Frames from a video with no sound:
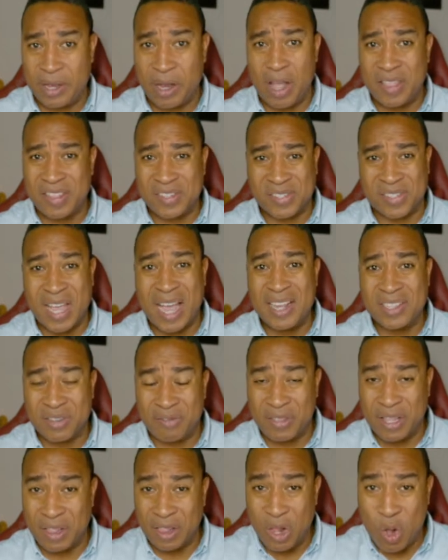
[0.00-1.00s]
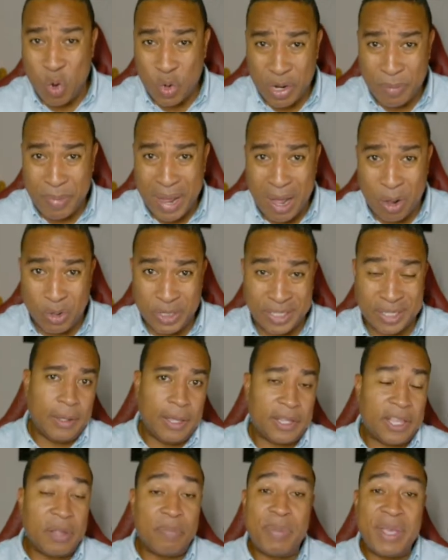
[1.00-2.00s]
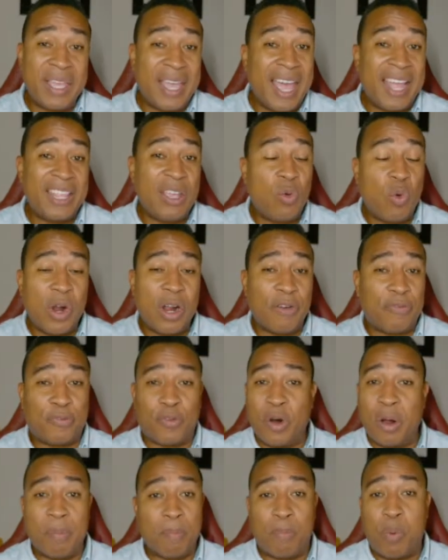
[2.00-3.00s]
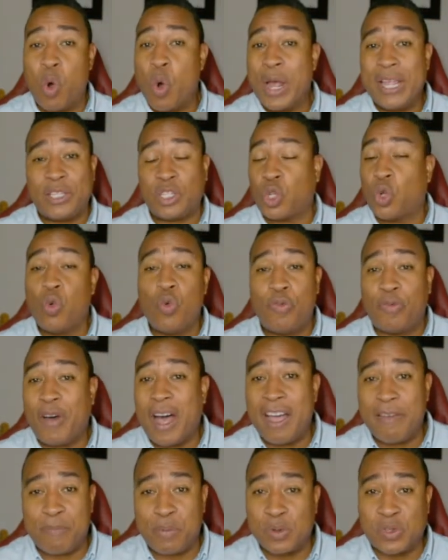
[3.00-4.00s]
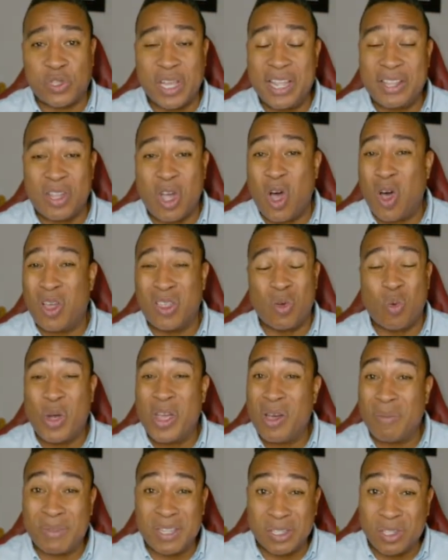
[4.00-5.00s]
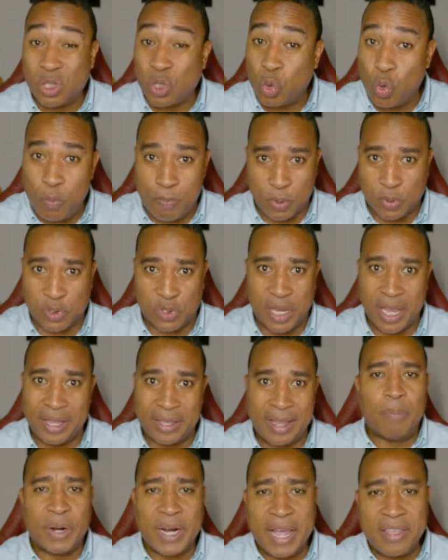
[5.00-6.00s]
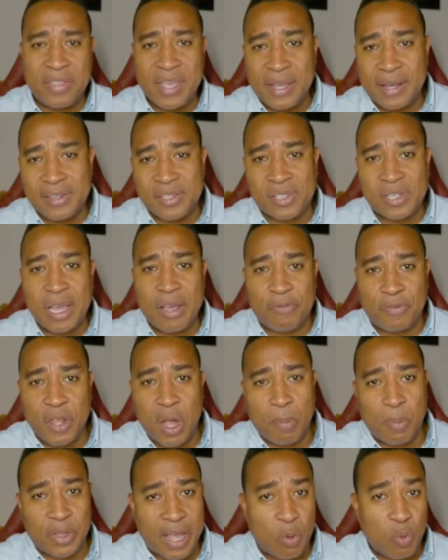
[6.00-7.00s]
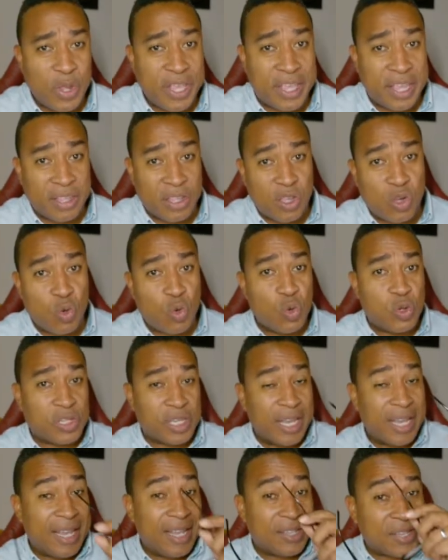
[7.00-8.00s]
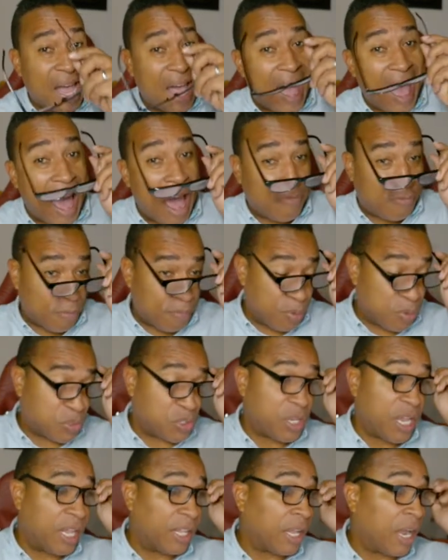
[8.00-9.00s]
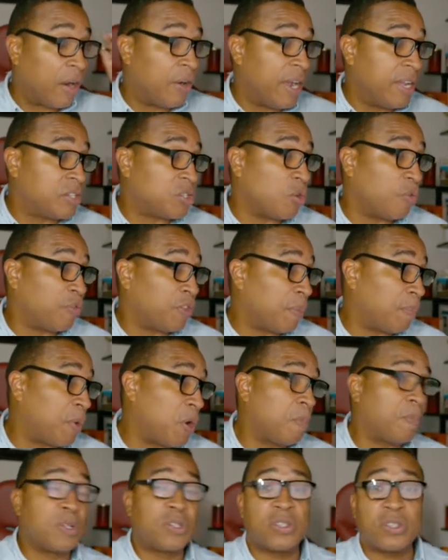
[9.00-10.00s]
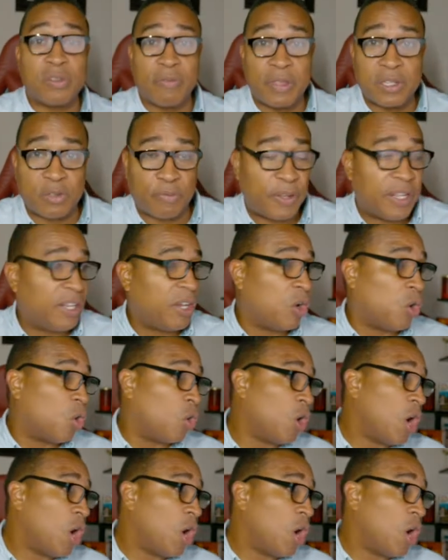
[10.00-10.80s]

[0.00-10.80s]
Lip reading: on the size of the loan amount. It can be anywhere from 0.25% all the way up to 2%. But I think a safe number that we can use is 0.5%. All right, so for the purposes of this video,